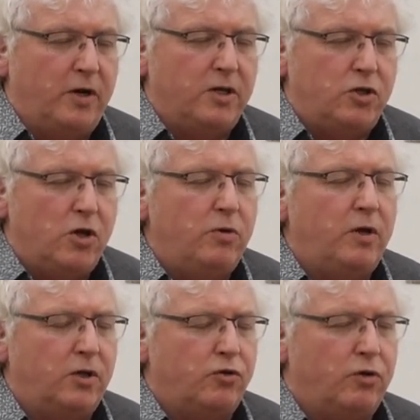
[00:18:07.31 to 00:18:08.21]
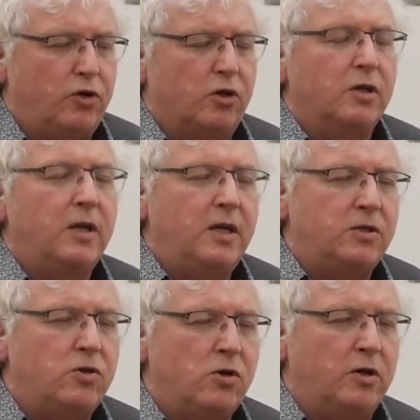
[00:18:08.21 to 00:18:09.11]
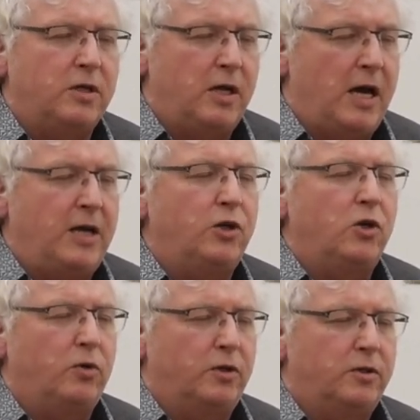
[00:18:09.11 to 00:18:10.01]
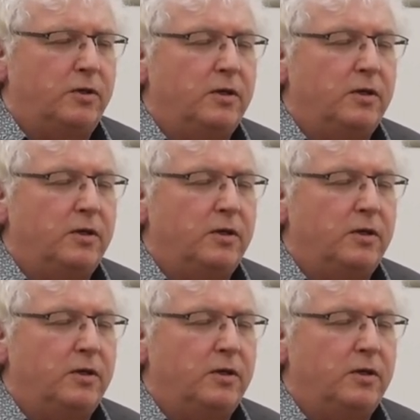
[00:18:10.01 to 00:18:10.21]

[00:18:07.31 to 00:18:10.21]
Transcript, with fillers: on its yogic tradition, is not adequate.